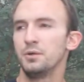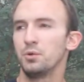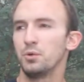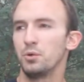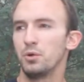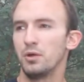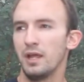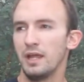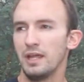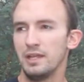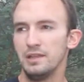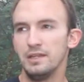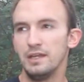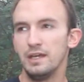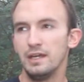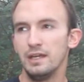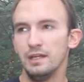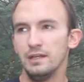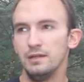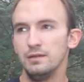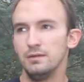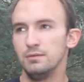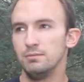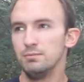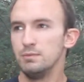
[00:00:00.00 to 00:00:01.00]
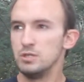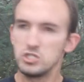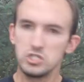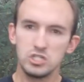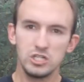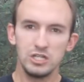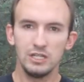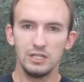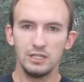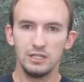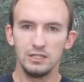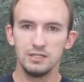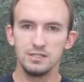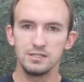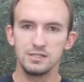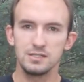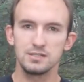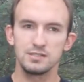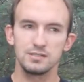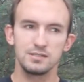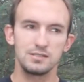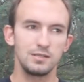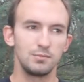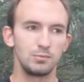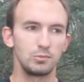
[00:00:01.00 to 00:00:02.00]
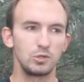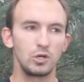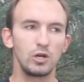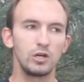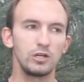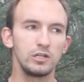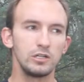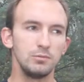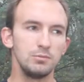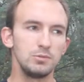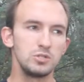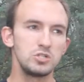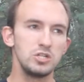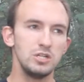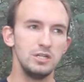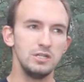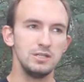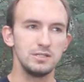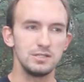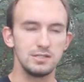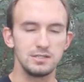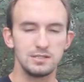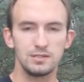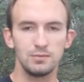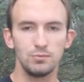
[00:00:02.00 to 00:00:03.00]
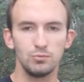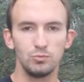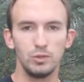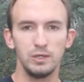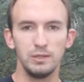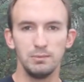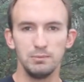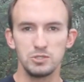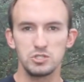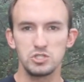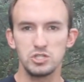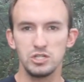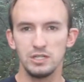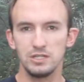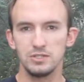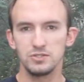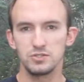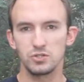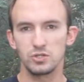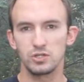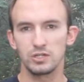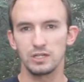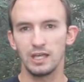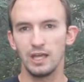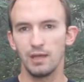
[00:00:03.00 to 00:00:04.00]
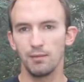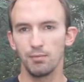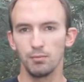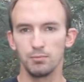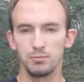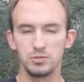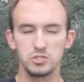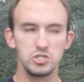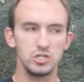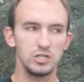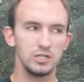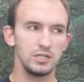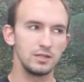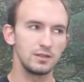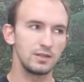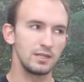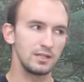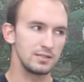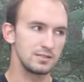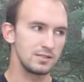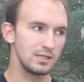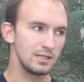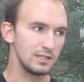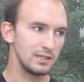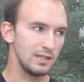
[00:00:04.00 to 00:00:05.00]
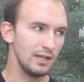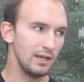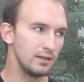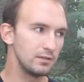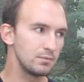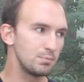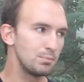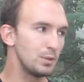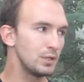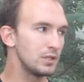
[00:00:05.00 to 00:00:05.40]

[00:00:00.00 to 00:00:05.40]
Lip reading: and then machines, some cardio machines and some weight machines or a cable machine, things like that.